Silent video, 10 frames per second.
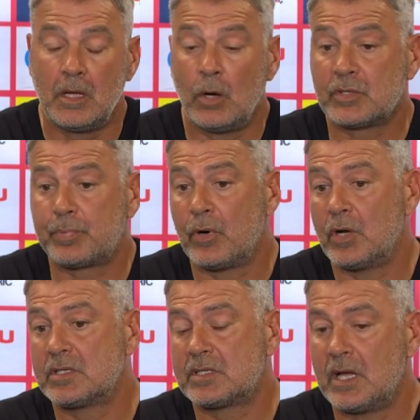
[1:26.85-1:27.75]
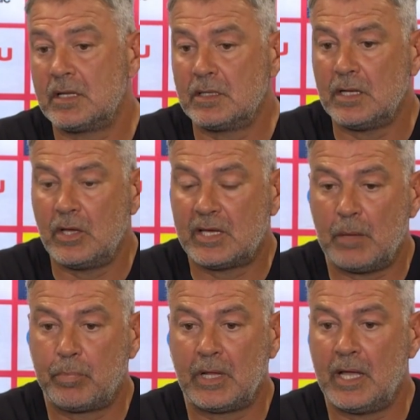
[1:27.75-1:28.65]
I was surprised that, you know, he
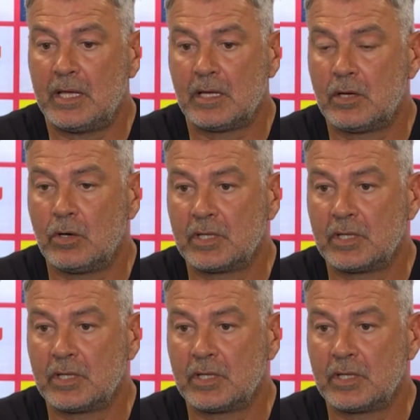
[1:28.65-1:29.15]
kept playing